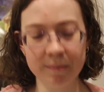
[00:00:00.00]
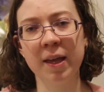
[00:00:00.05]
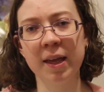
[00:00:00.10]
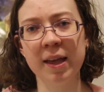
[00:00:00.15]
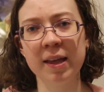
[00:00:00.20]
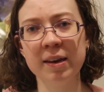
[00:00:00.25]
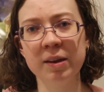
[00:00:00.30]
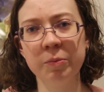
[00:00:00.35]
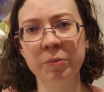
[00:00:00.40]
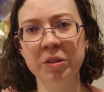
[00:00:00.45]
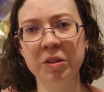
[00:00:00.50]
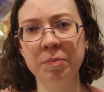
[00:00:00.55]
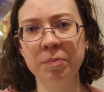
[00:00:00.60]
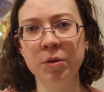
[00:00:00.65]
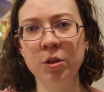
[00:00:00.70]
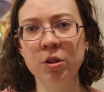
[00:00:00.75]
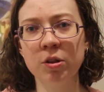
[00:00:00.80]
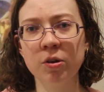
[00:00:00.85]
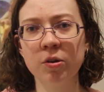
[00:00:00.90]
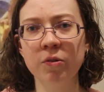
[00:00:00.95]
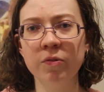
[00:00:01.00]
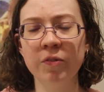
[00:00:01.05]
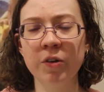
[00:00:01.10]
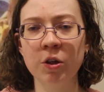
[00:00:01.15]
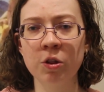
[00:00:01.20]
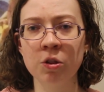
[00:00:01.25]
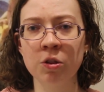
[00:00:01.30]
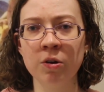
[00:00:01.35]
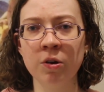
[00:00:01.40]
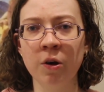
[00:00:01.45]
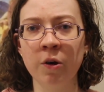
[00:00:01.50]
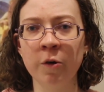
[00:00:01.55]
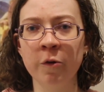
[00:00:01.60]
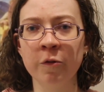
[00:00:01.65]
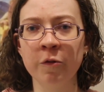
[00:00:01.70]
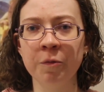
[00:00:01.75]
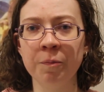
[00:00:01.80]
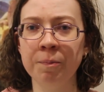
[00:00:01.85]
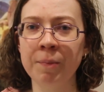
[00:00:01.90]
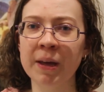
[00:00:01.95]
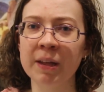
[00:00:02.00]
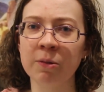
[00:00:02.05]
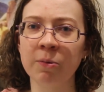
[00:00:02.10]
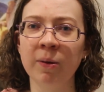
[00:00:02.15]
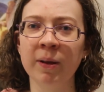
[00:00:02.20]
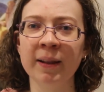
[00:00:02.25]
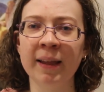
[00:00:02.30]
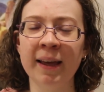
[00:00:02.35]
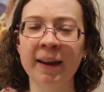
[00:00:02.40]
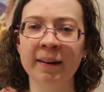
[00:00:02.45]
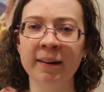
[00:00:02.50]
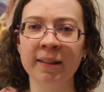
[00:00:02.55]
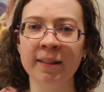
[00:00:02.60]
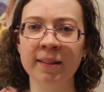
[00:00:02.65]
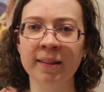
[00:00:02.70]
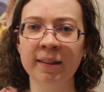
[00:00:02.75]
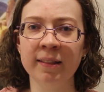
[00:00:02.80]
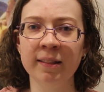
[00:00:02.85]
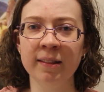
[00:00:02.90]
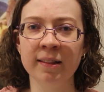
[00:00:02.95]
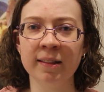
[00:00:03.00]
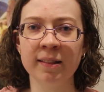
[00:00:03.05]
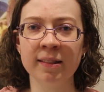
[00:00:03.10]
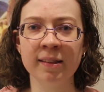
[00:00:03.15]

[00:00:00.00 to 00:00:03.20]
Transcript: And it was a musical version of Maxwell Anderson's